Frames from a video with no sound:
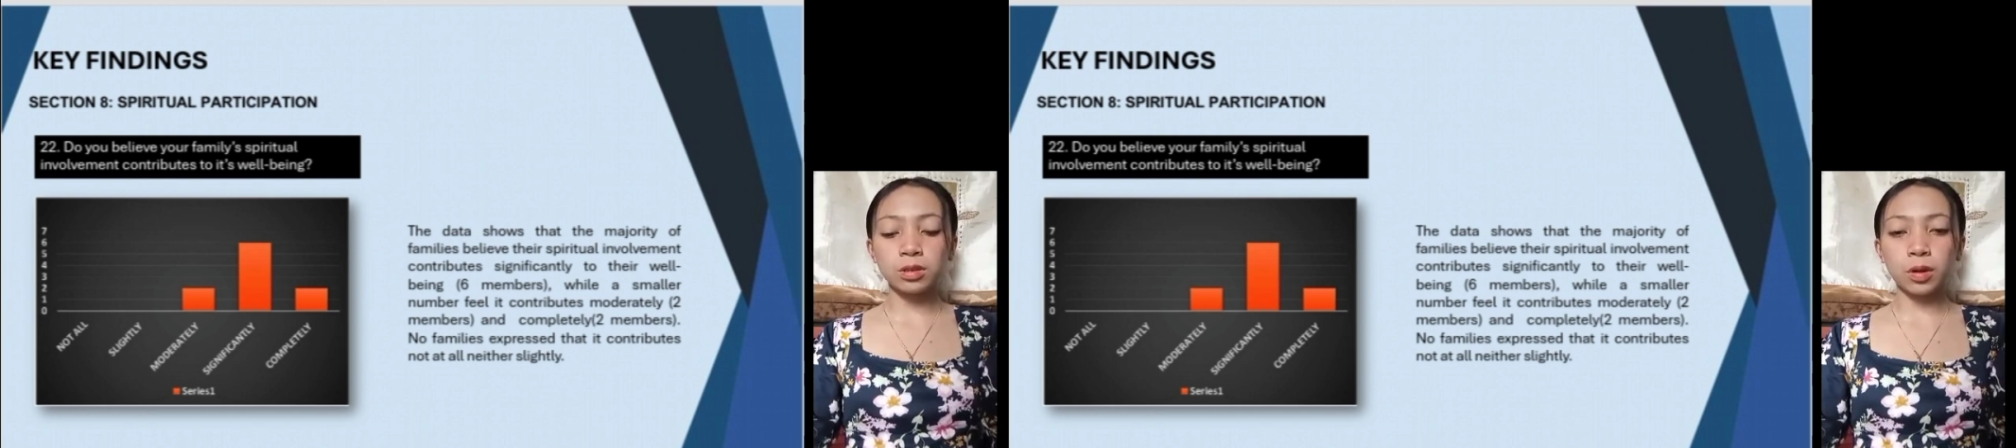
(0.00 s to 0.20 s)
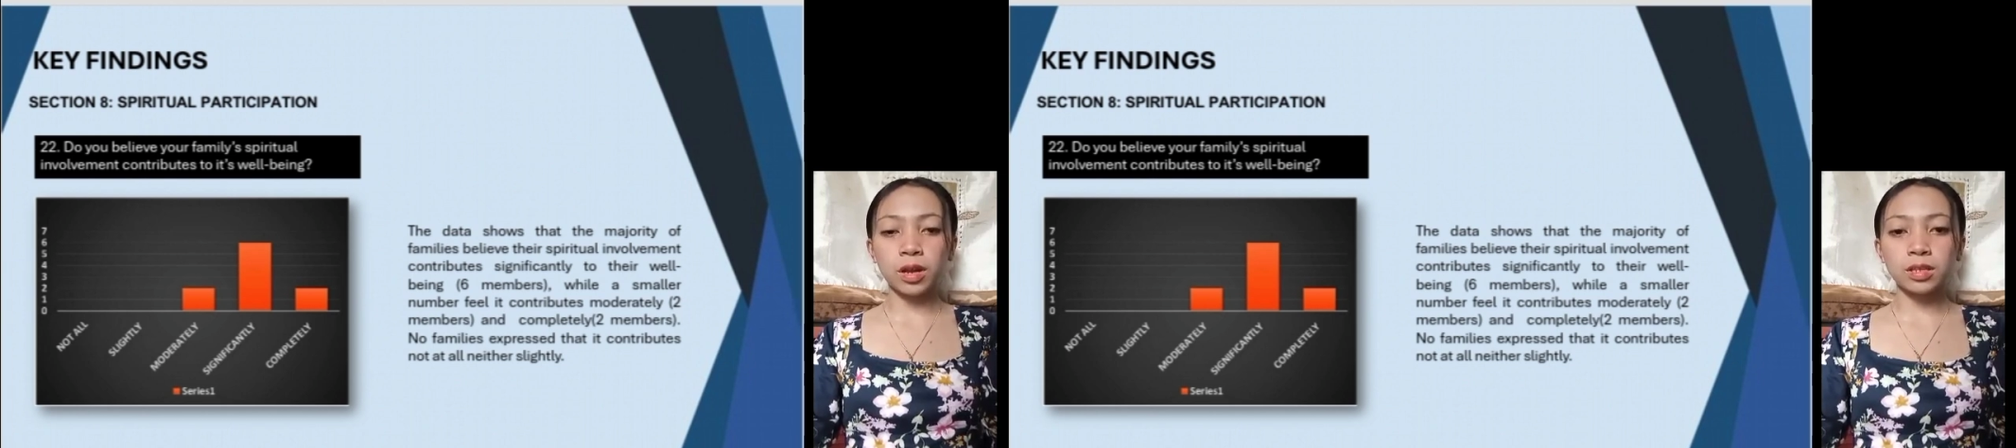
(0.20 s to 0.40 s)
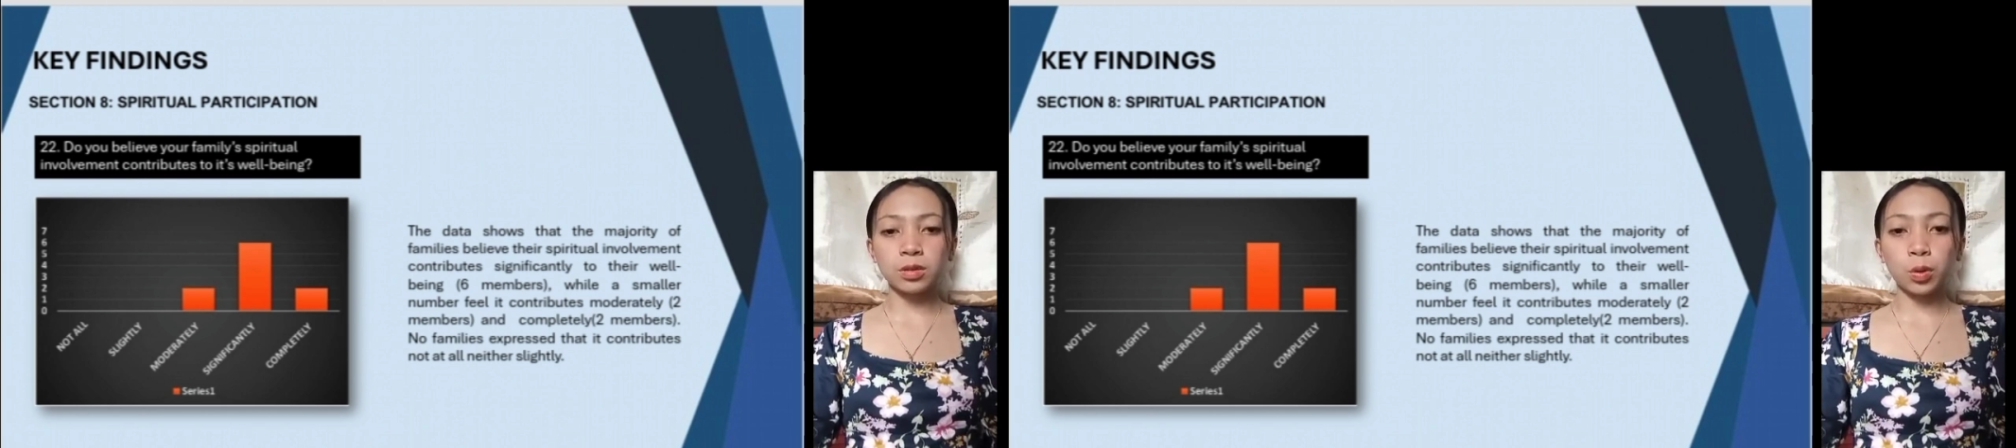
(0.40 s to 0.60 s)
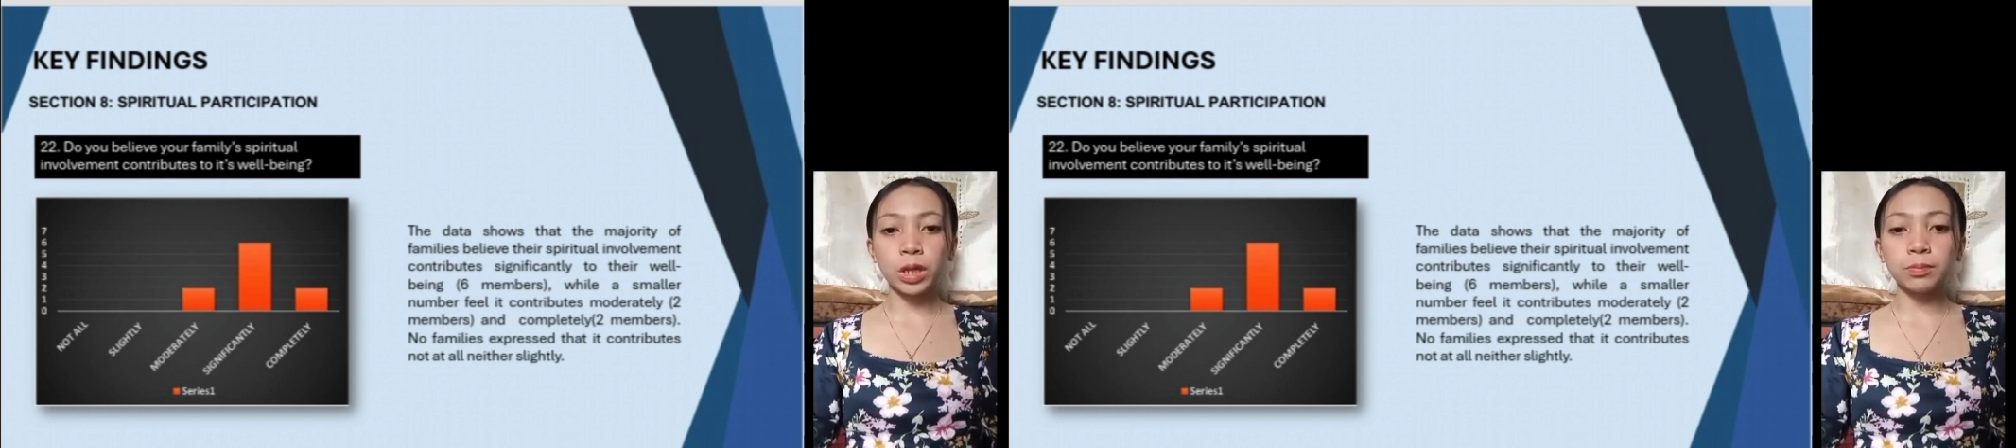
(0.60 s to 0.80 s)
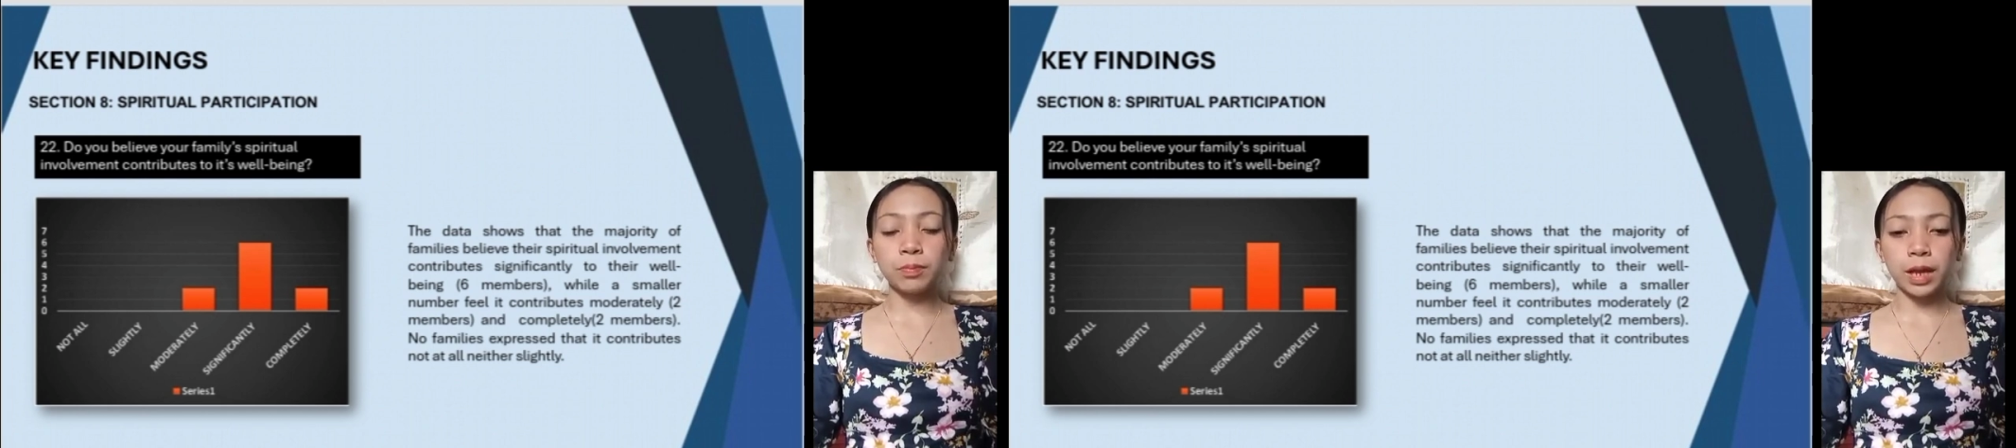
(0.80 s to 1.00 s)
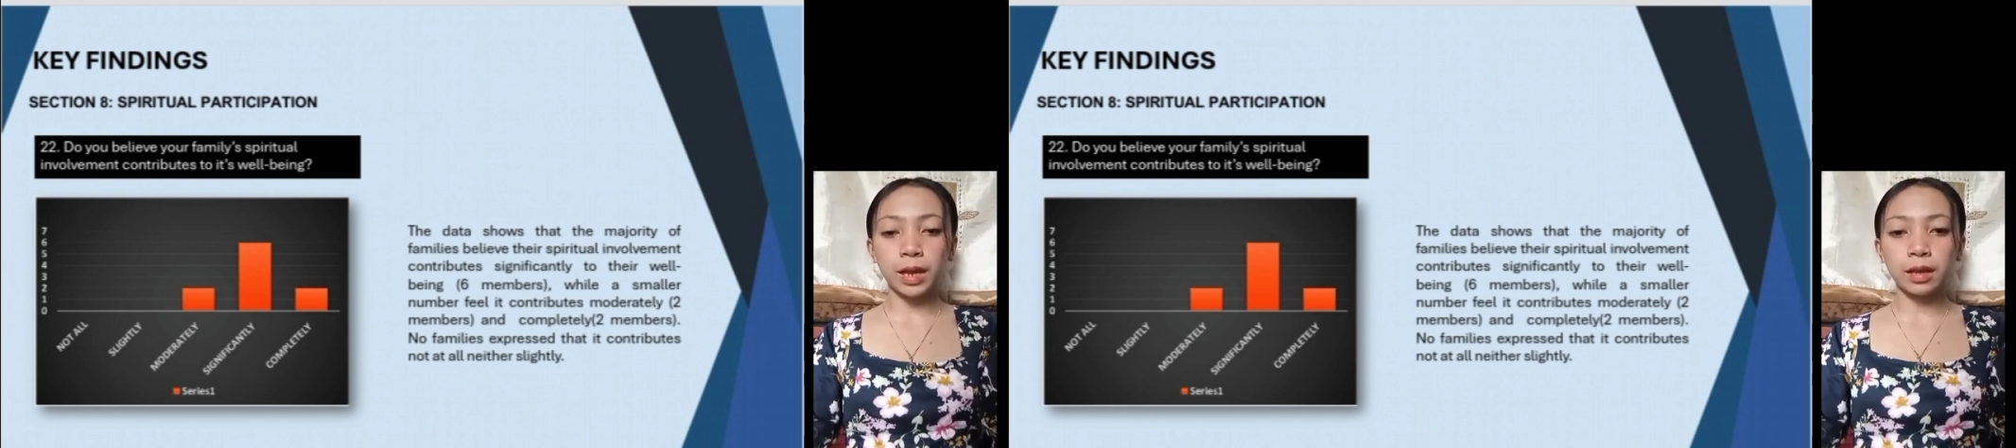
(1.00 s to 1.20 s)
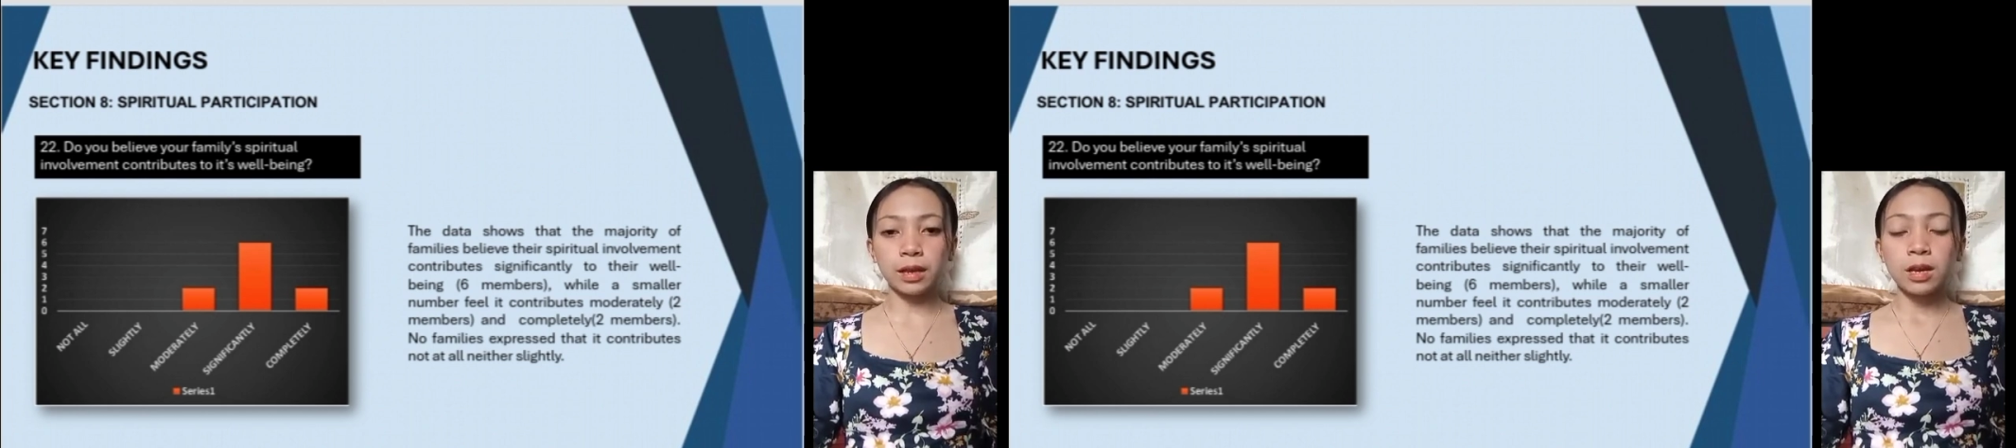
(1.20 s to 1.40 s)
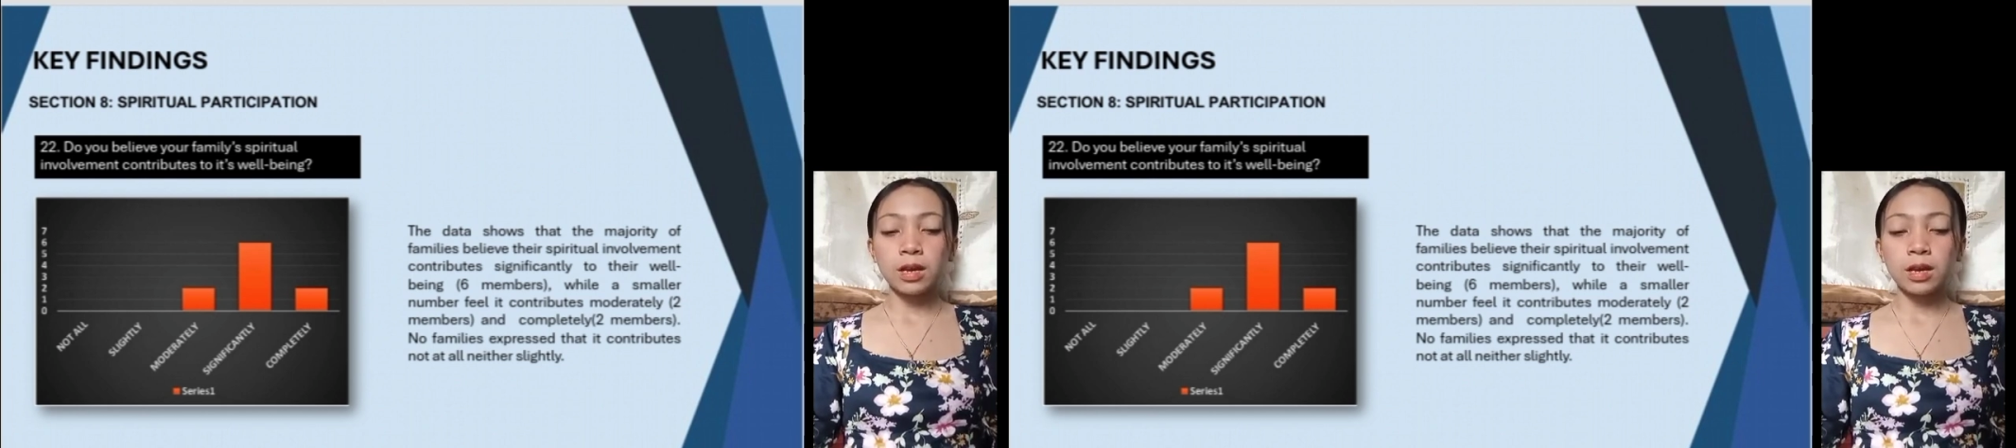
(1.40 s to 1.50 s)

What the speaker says: to its well-being?